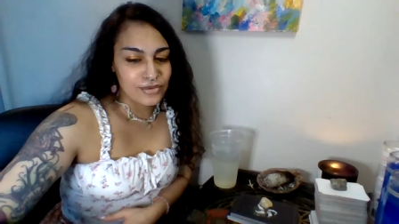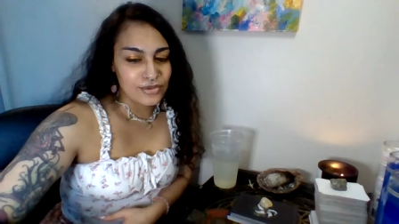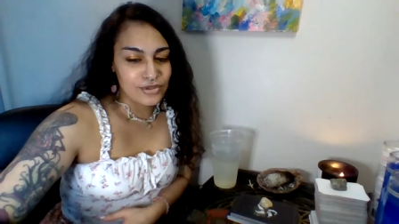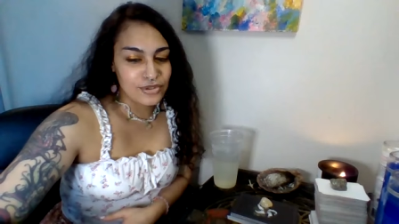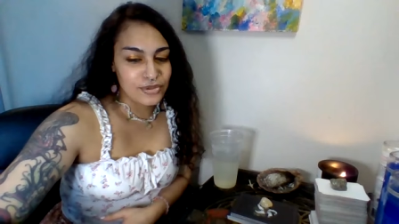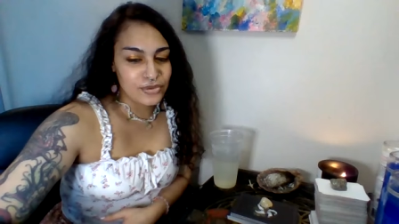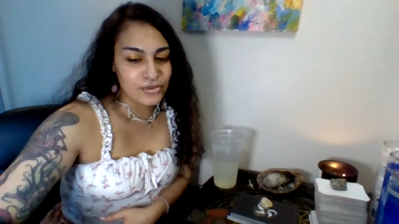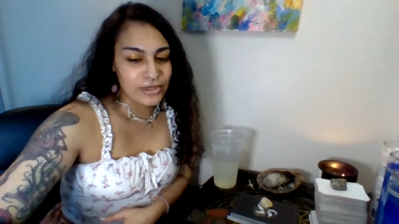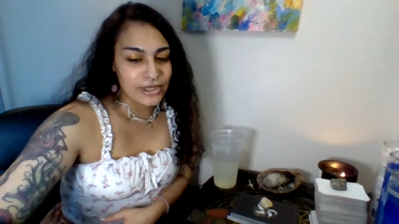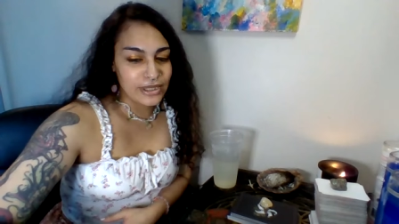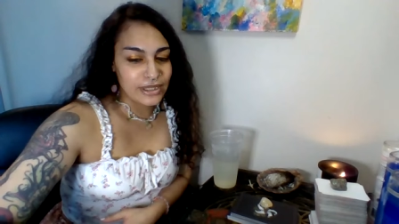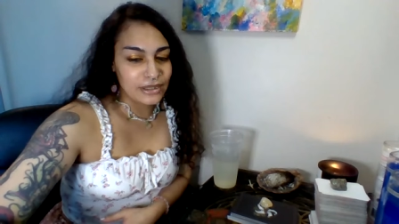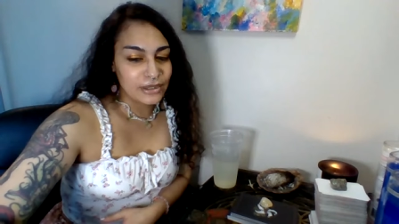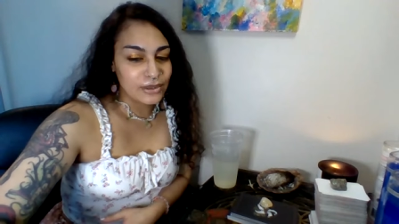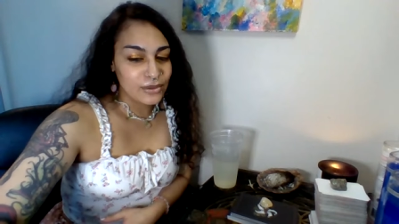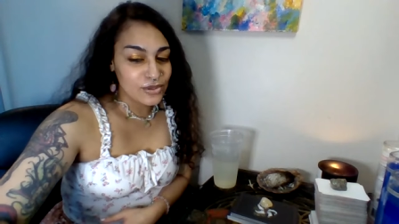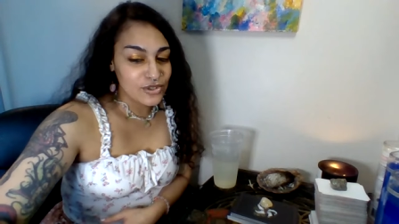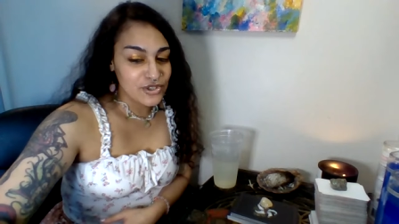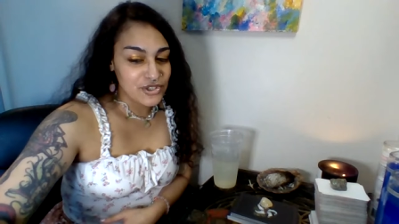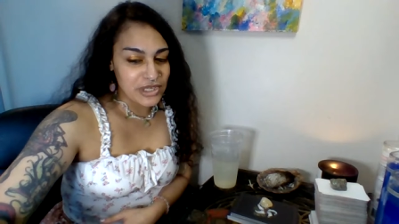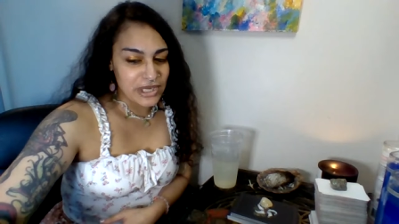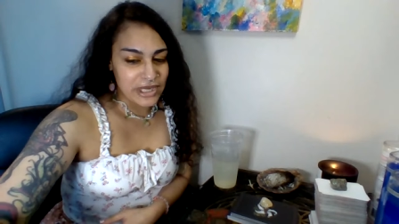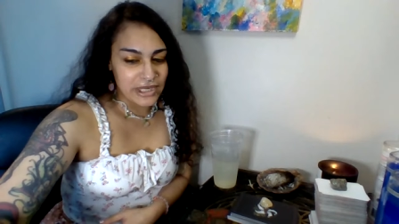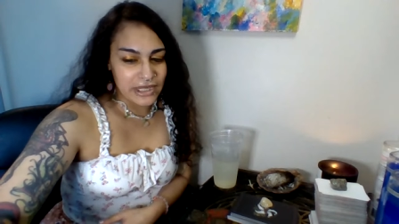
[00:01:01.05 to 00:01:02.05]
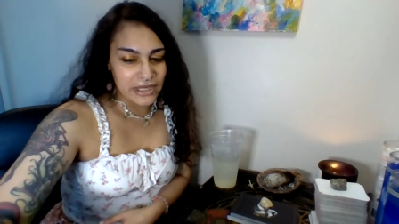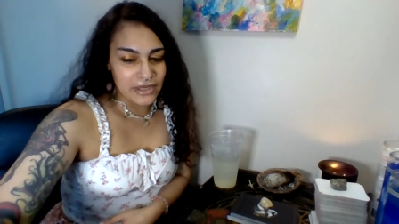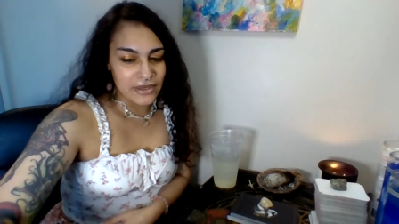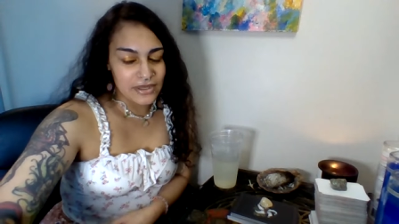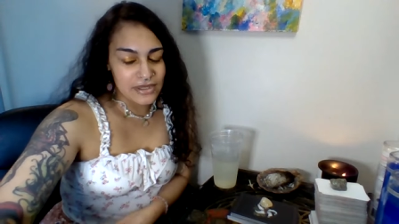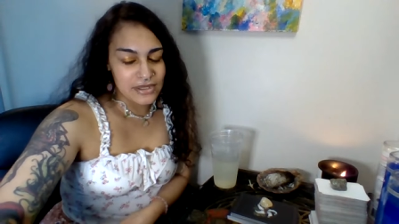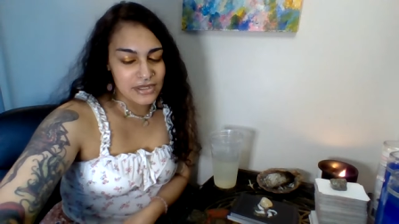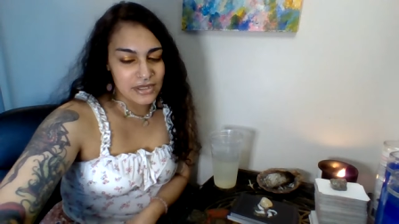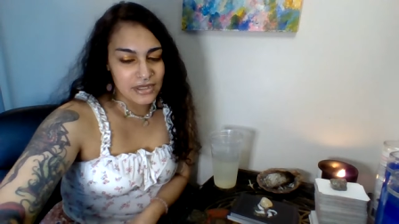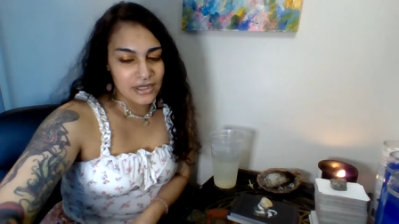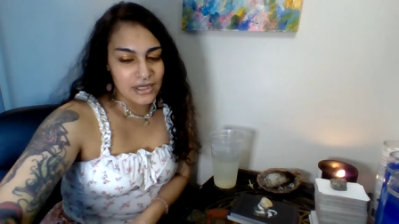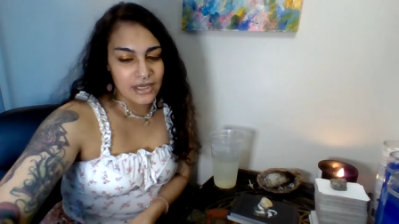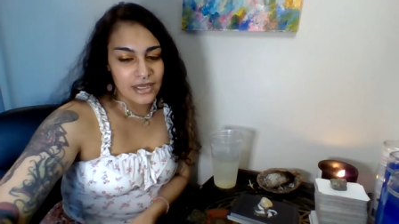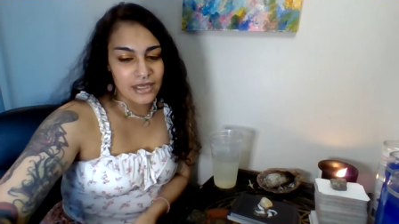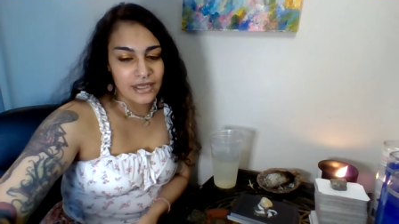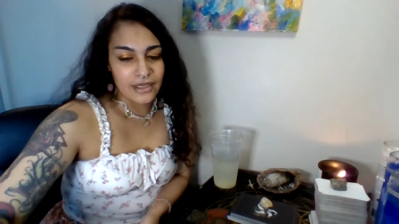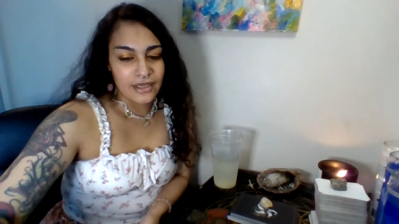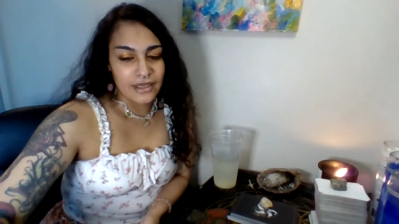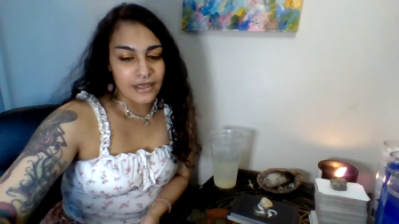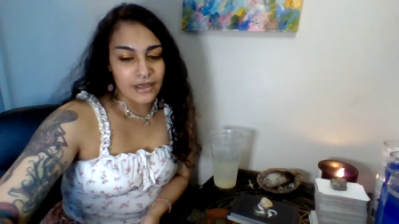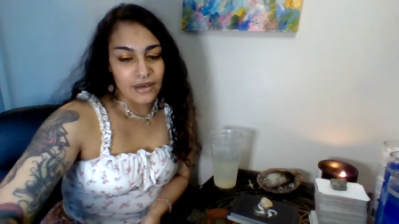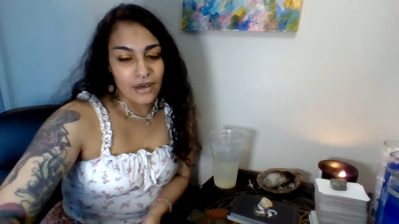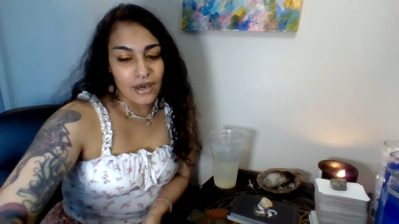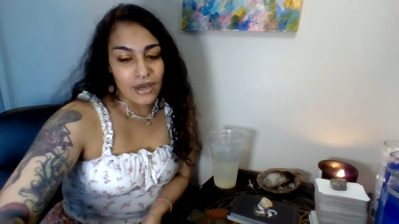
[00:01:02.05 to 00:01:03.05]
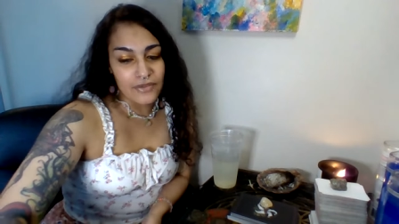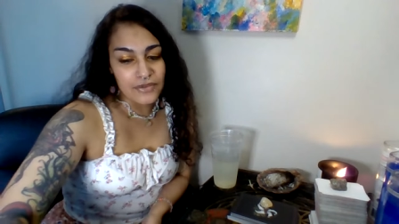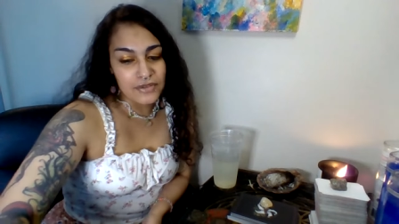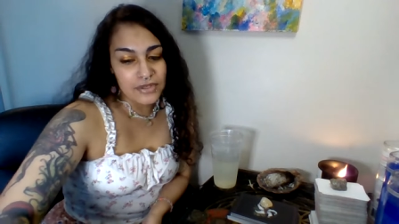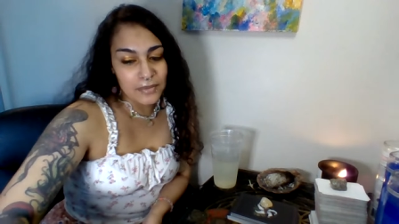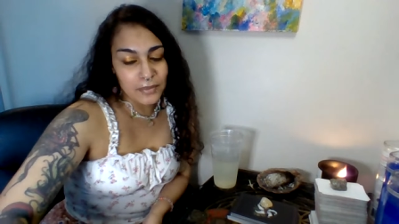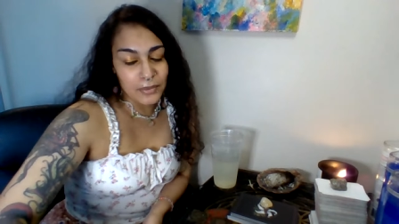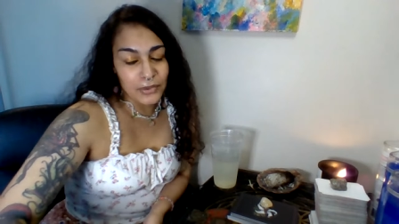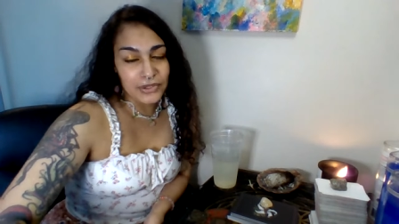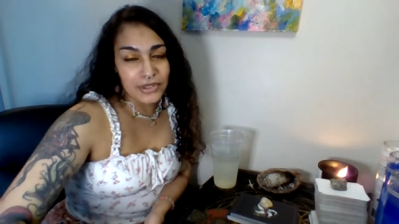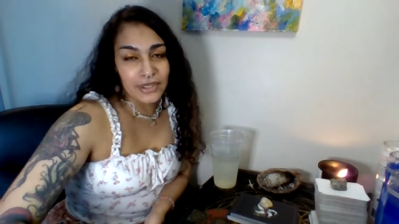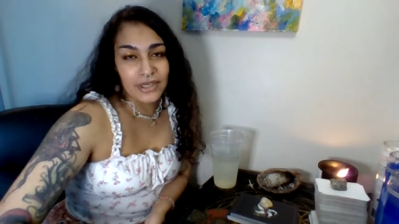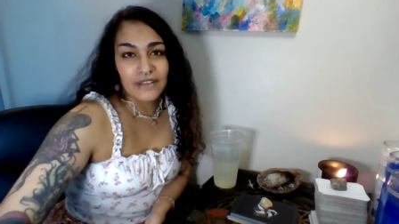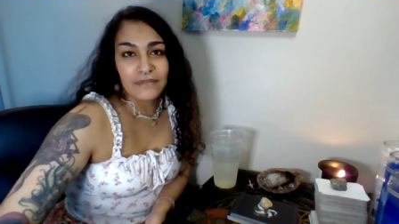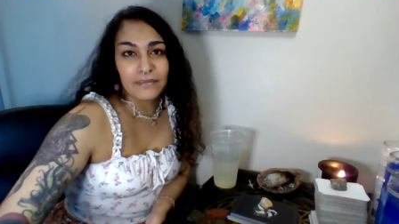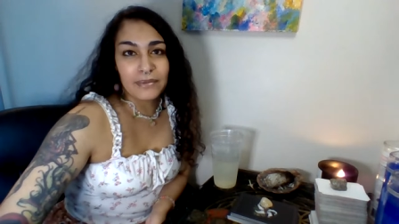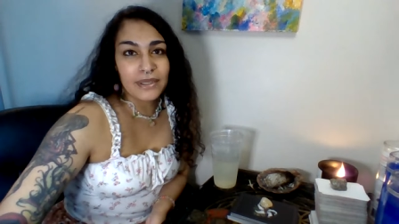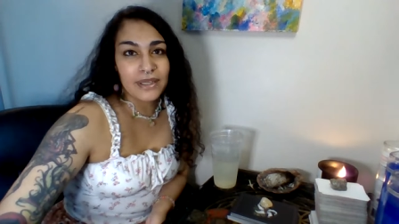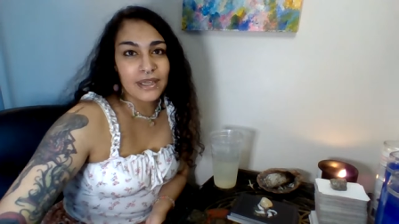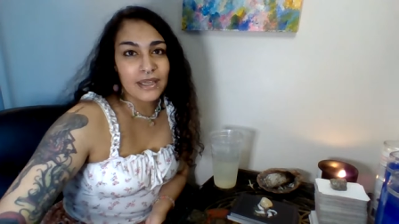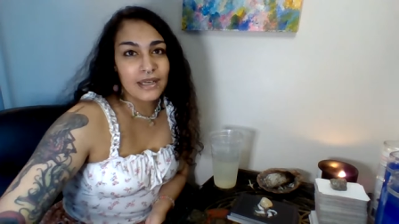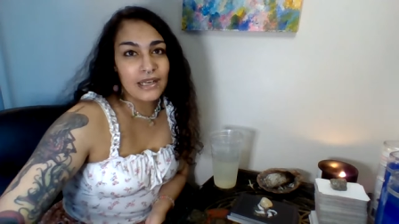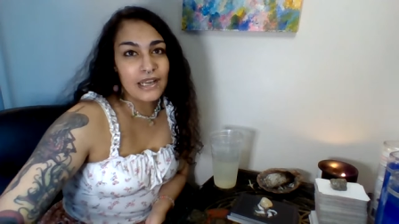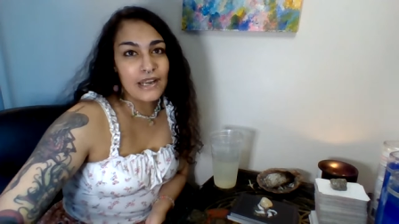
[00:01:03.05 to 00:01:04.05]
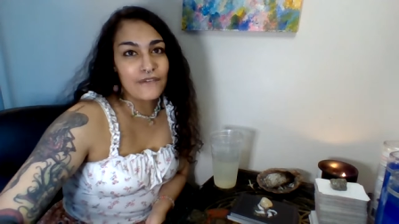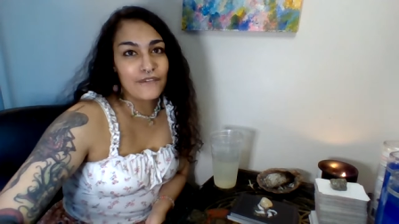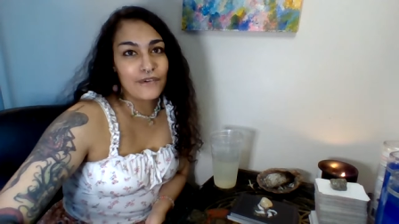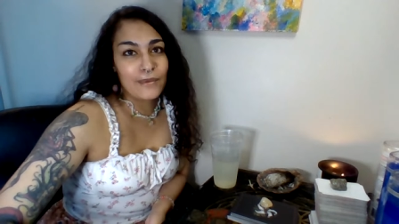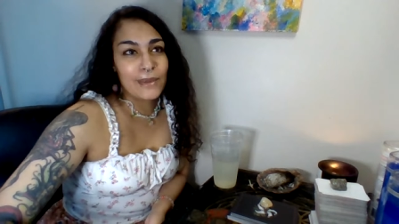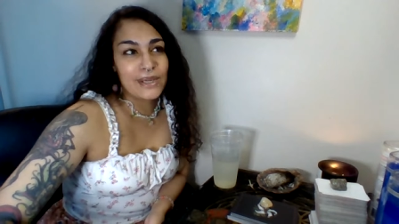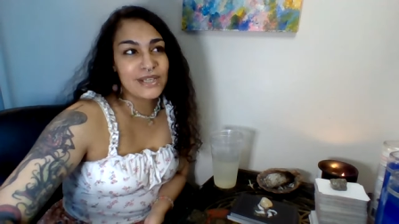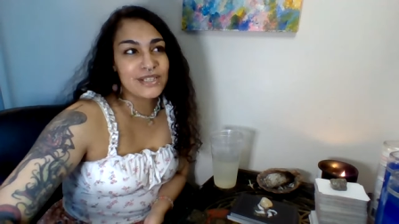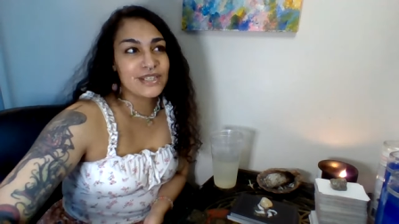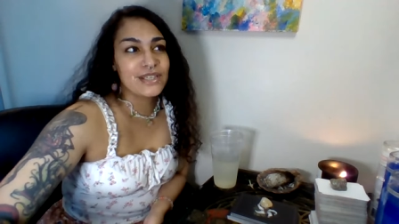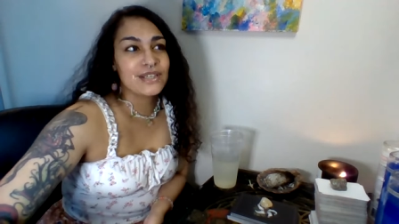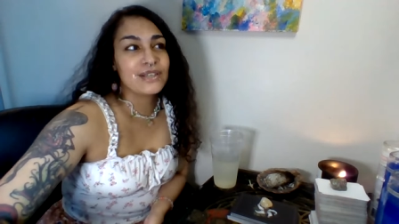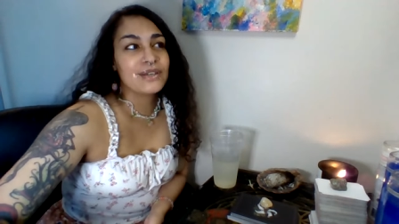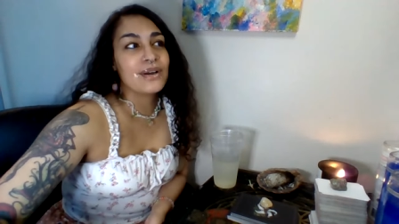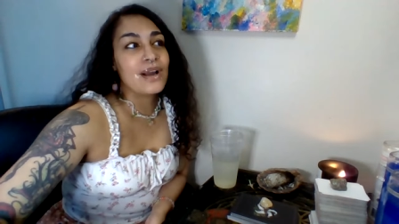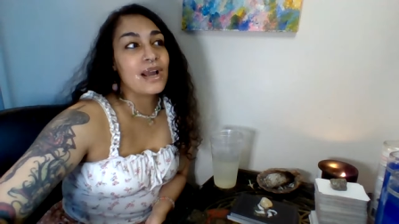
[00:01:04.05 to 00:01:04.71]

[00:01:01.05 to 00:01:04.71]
do like a little shout out to like all the support that I've been getting for my channel.